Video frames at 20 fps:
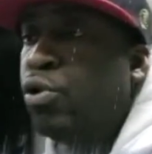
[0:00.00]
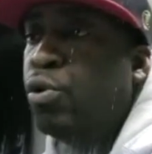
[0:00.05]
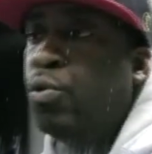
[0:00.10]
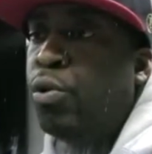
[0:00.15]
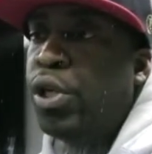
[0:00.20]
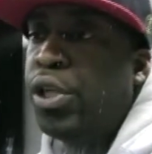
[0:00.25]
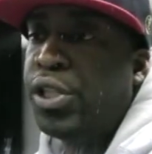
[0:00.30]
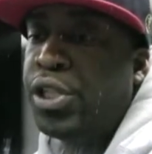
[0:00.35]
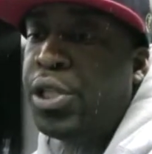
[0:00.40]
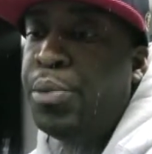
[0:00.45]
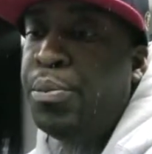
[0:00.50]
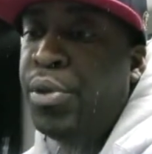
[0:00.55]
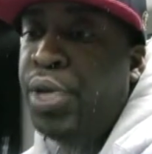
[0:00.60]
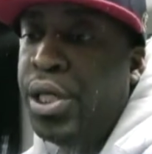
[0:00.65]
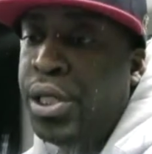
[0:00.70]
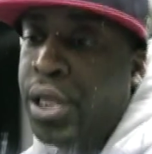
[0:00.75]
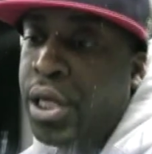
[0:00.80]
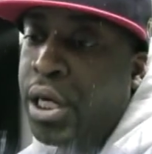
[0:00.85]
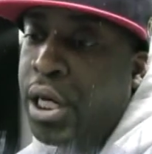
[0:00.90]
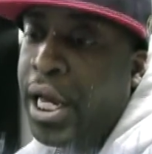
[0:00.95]
do want it to me,
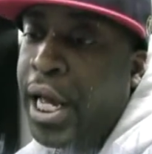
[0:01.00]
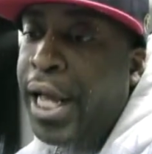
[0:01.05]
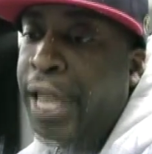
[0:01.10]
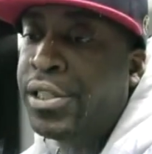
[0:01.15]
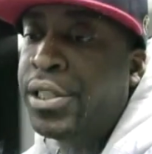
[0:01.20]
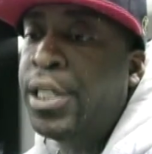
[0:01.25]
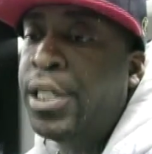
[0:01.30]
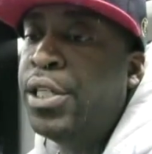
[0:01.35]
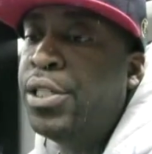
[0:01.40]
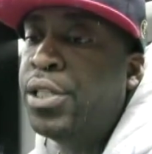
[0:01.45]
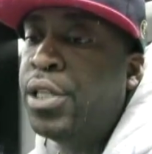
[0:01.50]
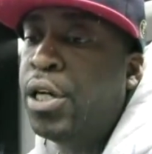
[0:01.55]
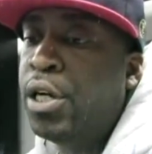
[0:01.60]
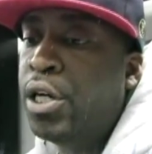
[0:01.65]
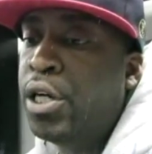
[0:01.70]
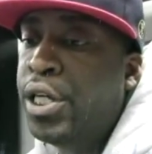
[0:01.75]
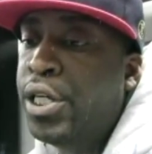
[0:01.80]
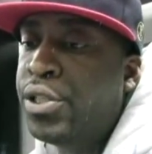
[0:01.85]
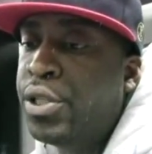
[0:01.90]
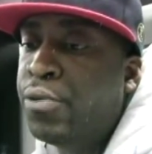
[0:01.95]
yeah, Koch is a
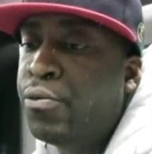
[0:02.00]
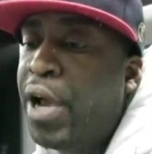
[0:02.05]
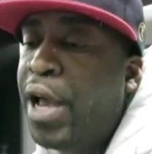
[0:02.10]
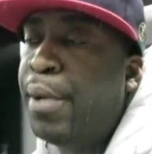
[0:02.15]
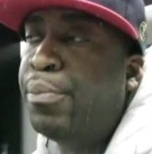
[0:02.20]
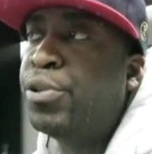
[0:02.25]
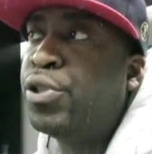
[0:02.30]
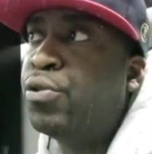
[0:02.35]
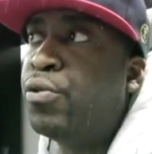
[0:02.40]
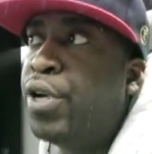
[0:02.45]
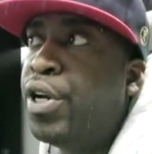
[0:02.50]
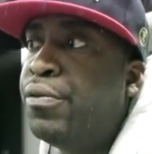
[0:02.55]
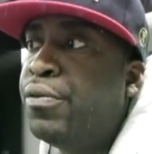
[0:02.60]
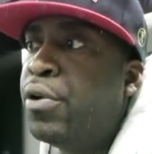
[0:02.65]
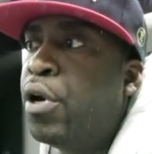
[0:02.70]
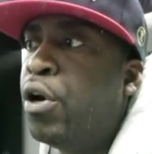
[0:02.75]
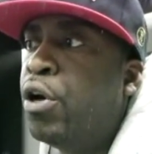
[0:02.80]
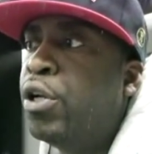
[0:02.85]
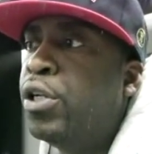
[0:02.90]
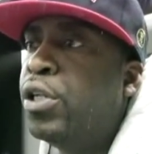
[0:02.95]
is a rapper's
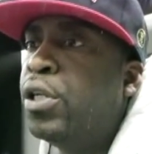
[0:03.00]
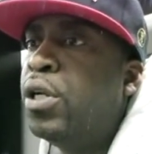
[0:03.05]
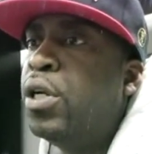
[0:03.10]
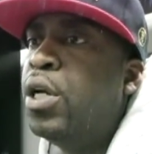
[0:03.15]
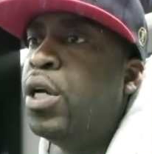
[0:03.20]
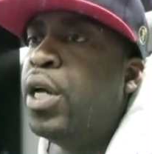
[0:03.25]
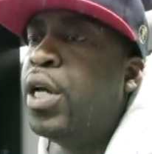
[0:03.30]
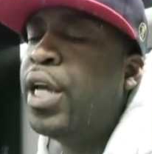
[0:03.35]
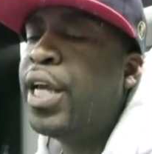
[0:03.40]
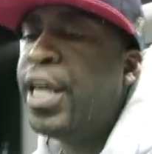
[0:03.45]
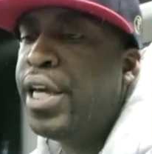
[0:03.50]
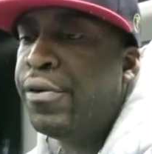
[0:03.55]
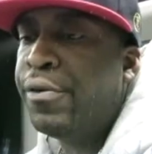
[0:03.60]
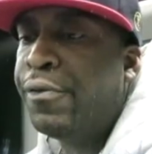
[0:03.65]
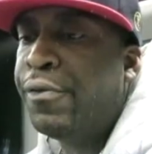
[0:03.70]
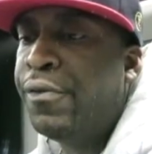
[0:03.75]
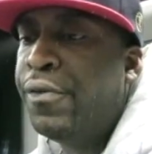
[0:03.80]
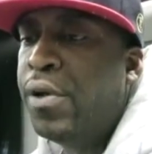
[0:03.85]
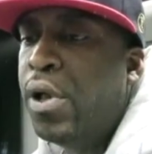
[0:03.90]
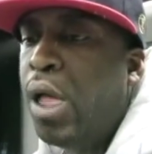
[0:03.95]
graveyard.
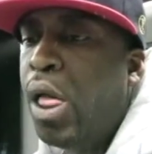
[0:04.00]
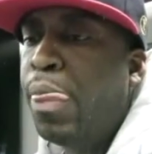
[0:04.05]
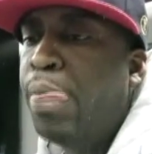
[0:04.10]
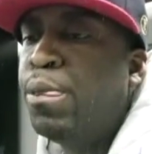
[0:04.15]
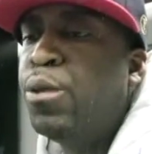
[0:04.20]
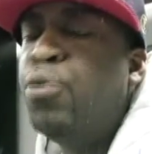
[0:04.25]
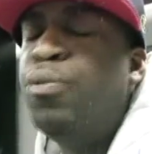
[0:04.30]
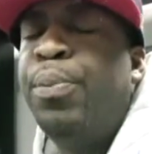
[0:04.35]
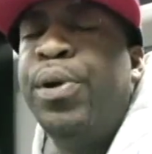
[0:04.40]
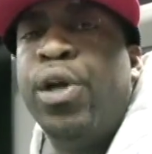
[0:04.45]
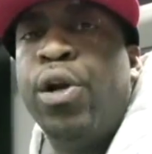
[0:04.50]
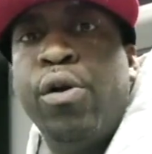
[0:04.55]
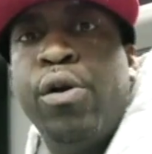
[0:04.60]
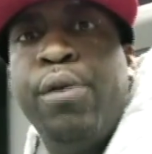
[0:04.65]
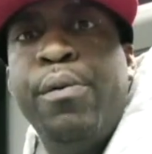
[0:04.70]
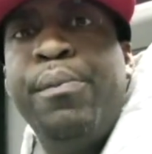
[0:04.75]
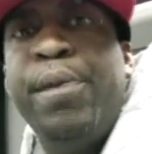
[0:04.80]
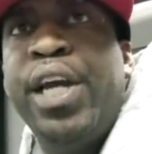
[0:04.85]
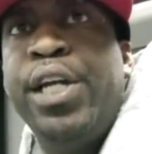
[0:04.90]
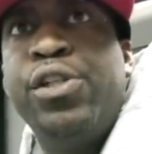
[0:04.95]
If you've been on
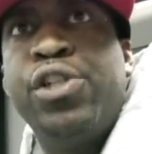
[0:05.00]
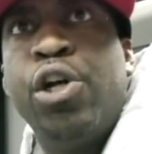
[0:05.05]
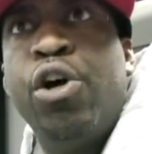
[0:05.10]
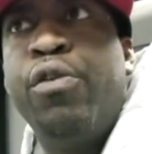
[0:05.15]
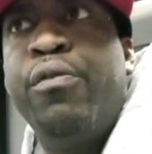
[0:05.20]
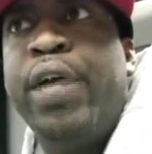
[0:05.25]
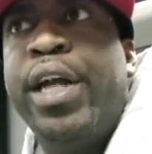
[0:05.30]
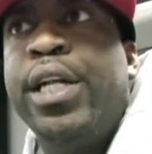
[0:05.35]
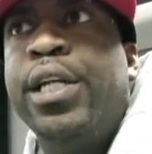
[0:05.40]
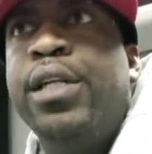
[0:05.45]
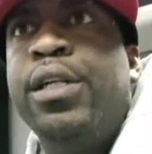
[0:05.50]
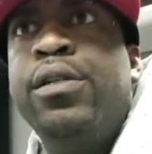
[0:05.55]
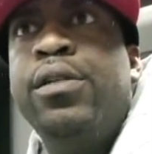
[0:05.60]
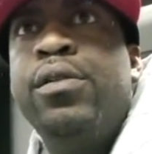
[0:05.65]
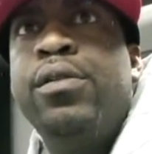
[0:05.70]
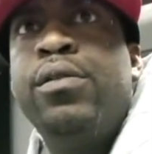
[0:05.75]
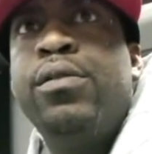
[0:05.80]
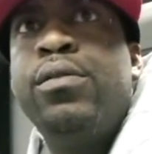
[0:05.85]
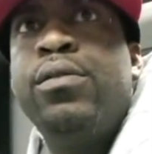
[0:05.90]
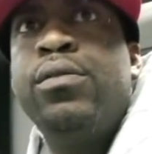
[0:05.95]
a major already.
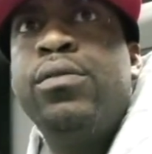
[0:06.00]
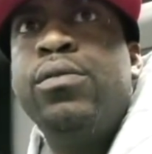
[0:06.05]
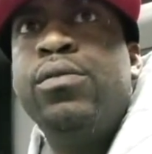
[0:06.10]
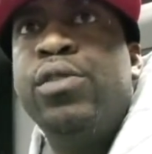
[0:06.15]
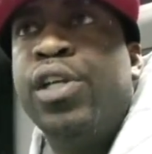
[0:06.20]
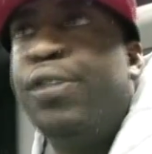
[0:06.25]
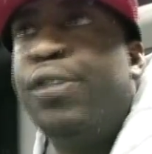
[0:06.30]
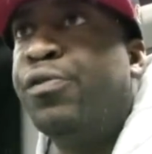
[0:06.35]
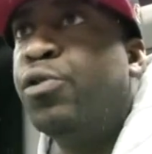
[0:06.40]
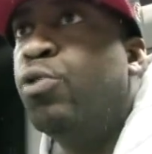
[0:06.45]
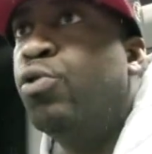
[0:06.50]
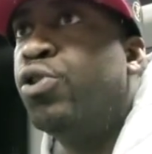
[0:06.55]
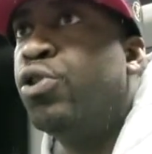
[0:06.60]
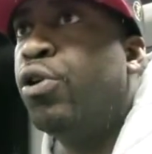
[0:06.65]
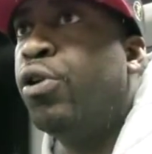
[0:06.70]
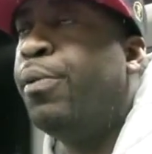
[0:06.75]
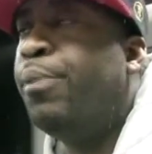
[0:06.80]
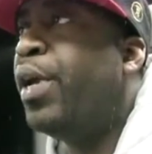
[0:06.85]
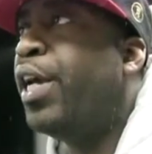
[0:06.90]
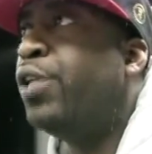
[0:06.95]
If you was
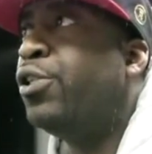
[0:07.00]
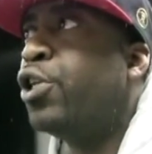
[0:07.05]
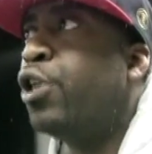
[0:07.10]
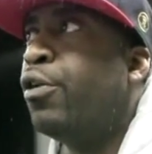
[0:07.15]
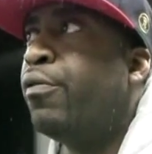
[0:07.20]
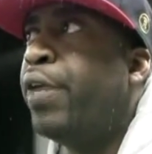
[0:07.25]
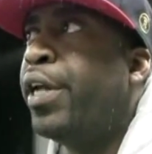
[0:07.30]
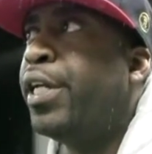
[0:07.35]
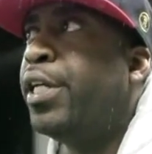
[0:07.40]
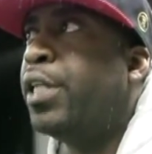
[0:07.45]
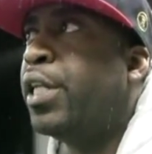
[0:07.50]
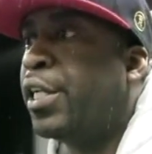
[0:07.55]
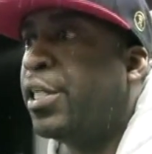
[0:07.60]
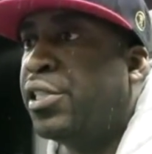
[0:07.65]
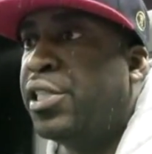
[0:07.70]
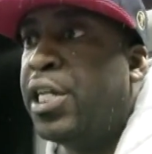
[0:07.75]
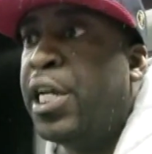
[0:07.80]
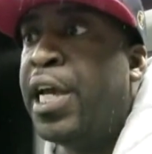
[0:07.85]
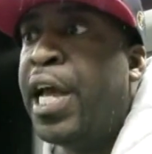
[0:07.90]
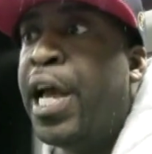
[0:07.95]
on a major already, like
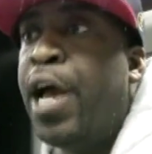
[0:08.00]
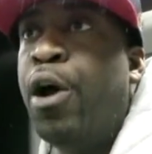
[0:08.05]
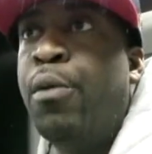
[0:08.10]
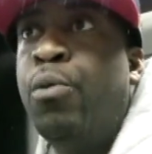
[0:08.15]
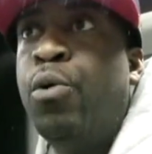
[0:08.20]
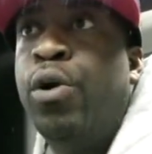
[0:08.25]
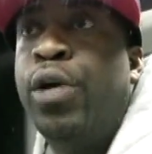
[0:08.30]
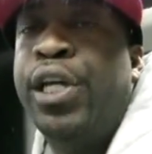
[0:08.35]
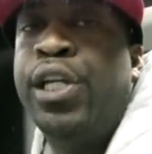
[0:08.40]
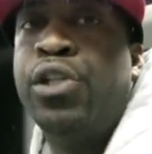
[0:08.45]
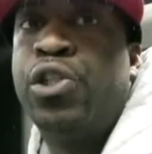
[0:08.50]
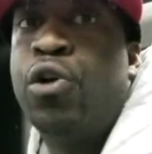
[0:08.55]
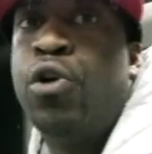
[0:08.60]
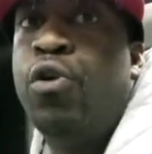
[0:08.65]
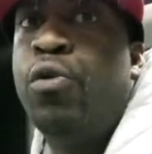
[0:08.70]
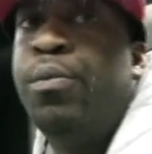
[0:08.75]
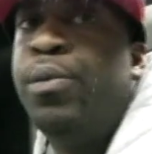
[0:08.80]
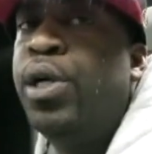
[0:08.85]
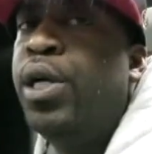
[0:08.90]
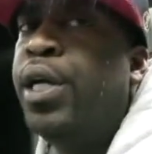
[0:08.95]
say how I'm on
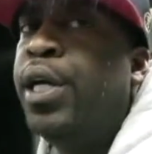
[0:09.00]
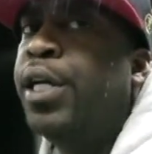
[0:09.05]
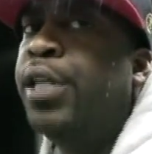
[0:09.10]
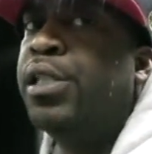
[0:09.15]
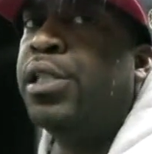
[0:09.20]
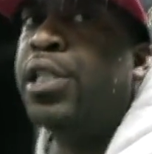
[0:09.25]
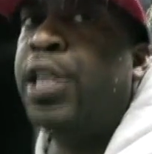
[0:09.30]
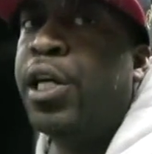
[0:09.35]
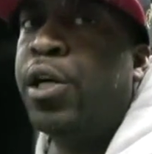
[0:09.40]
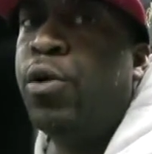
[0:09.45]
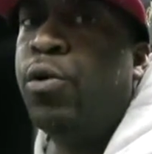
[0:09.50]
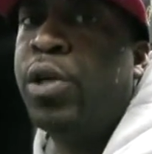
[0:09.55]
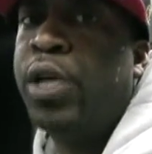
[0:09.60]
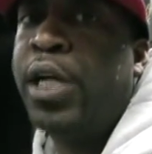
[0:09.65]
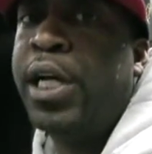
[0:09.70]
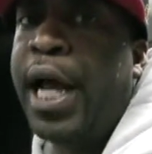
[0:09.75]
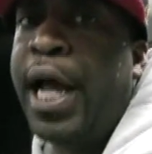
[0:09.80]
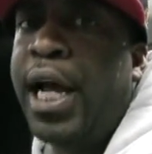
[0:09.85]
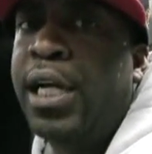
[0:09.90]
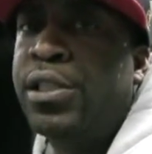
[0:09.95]
Interscope, and then I go to
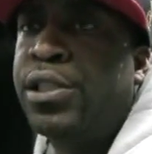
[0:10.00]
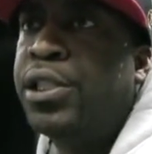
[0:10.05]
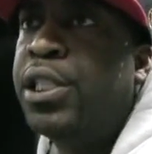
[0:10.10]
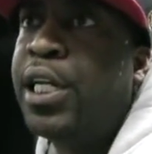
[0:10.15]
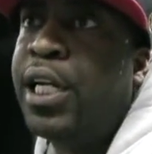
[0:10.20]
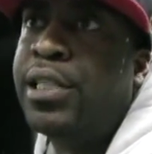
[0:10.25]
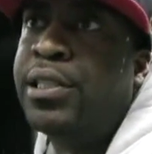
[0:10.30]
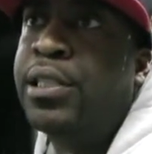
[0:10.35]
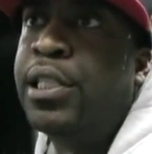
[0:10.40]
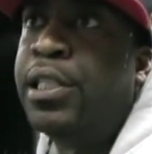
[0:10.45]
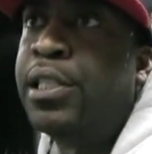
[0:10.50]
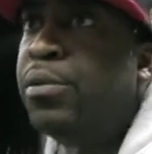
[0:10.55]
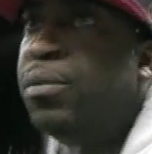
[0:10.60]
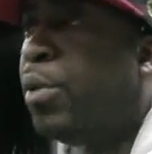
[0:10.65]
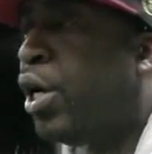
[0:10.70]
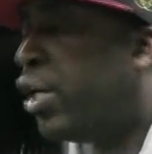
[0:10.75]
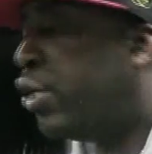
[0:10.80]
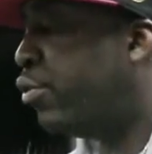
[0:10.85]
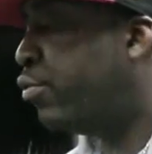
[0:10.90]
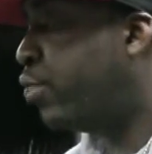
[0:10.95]
Koch, yeah, that's the end of
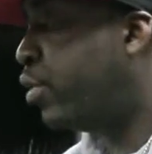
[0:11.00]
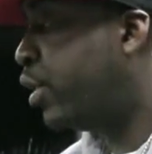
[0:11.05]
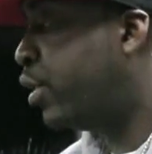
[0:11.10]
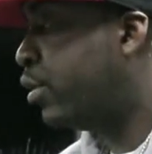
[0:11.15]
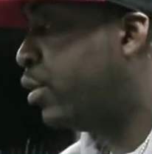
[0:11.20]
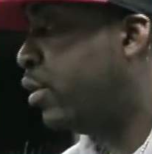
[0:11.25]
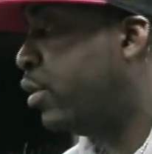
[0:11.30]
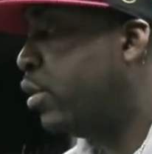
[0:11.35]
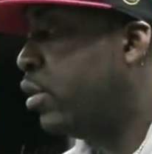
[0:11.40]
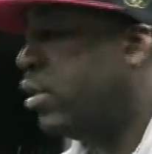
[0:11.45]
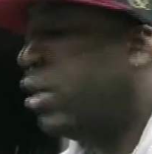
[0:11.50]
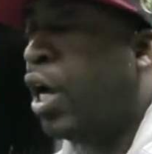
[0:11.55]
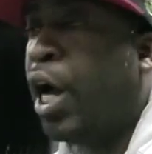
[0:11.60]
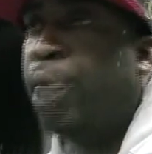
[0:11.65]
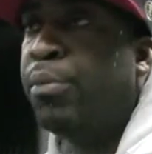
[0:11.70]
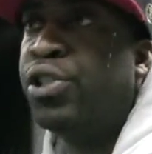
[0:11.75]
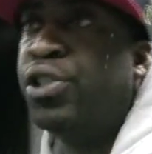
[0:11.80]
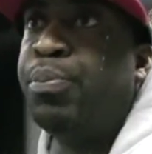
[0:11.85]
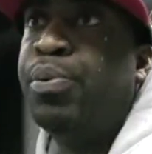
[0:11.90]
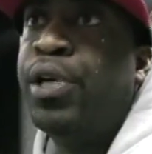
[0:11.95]
my career.
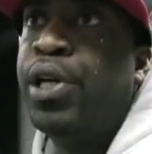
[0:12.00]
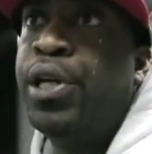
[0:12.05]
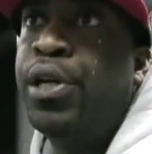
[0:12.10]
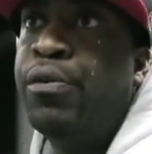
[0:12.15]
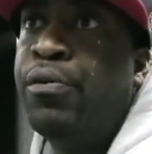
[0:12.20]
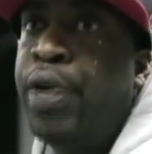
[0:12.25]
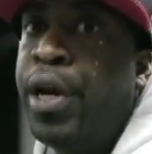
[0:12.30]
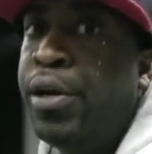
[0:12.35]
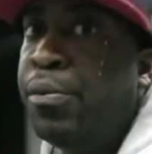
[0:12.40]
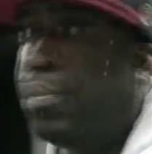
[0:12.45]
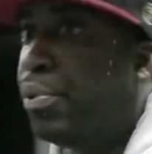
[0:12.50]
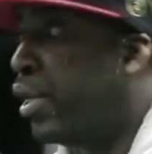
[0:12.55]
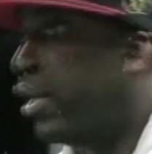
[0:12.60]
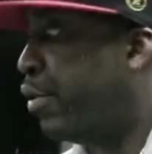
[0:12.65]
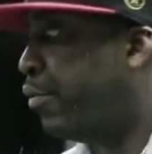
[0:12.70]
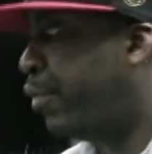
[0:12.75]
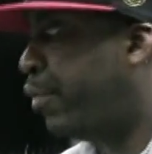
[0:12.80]
I'm just playing around and play